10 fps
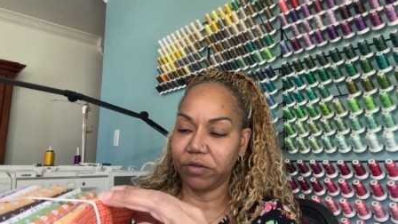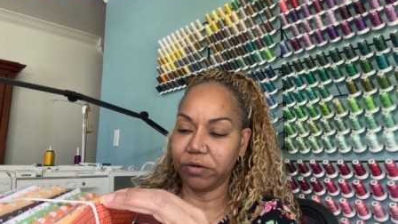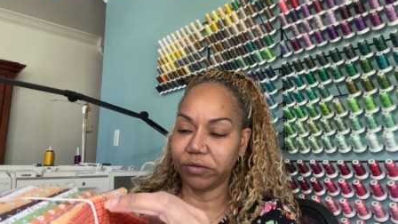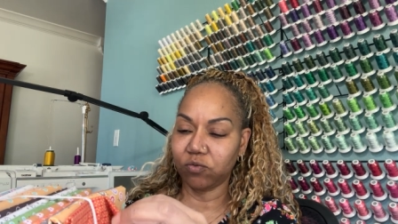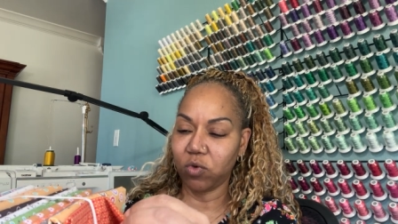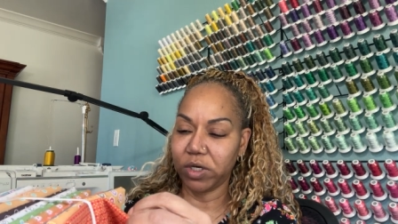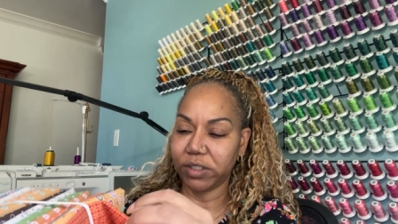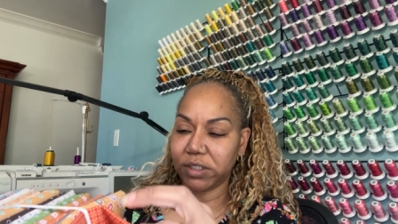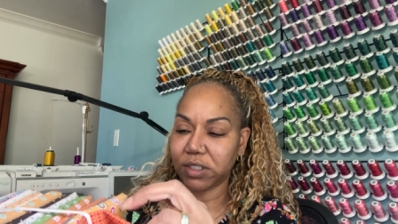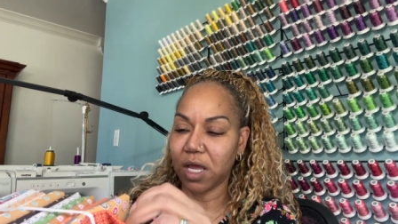There's one
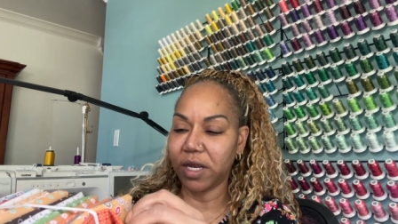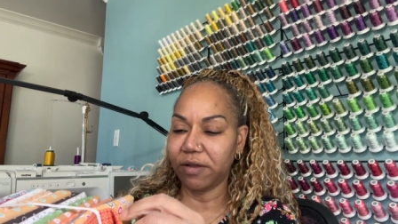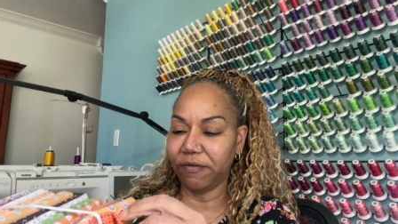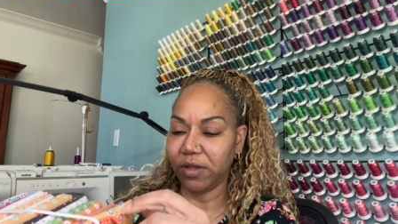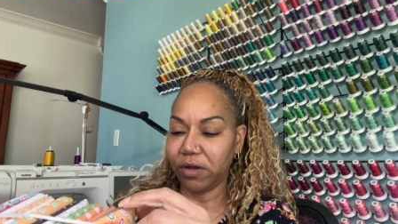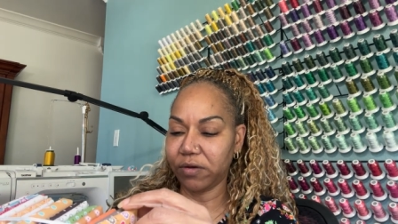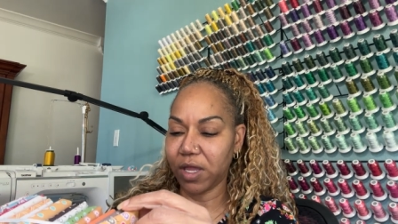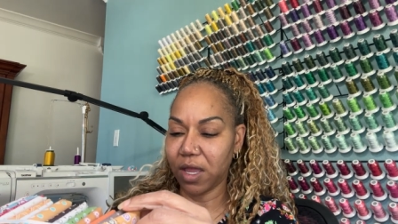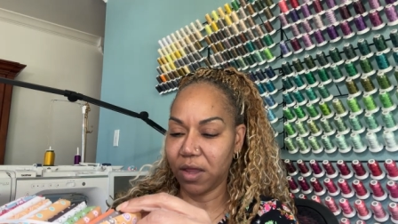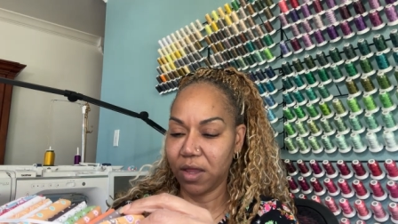inside of it.
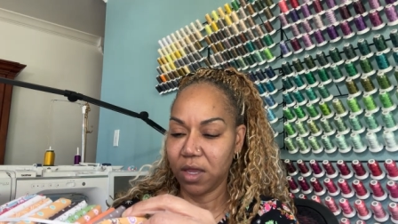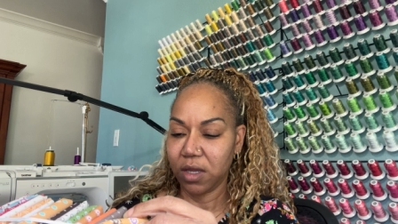Okay.